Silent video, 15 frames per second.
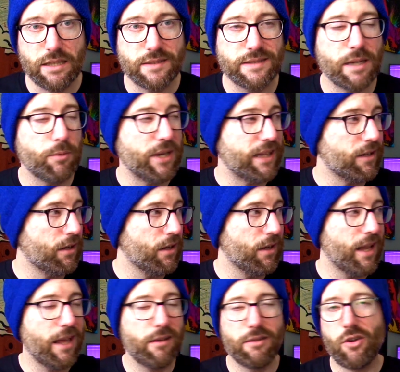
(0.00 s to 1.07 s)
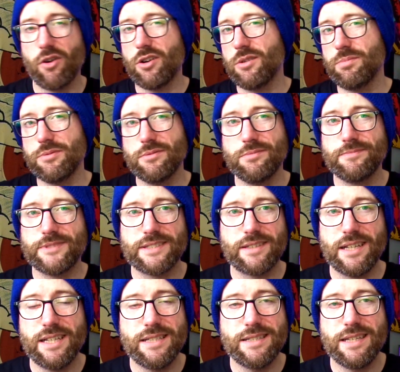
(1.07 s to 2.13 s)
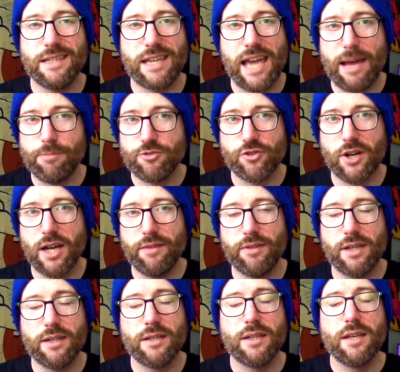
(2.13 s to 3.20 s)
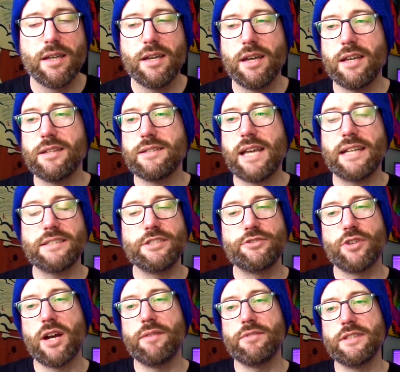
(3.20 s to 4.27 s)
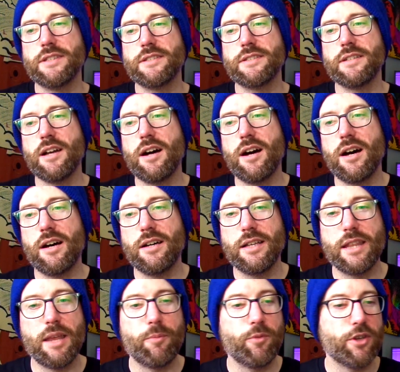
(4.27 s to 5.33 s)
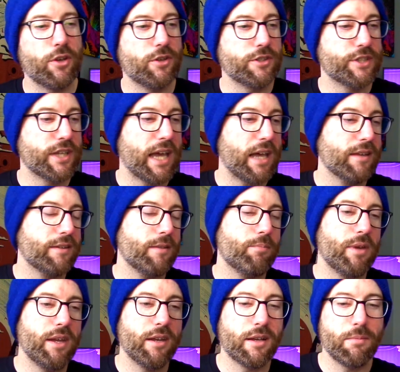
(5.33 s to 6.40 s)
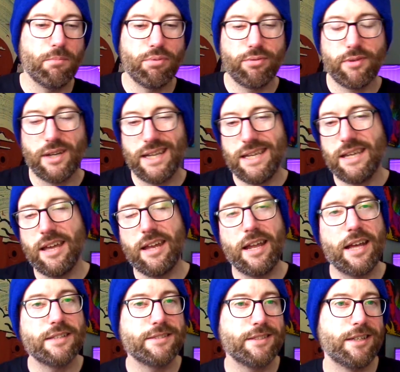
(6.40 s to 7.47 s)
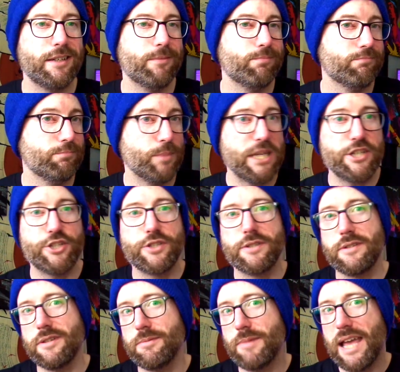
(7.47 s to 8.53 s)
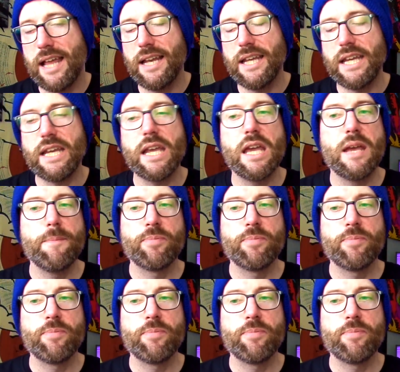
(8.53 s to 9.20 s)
I'll say we had a horrible, sleazy cab driver, a taxi driver at the start, and then we got Jocasta being a complete and utter bitch to Ellie.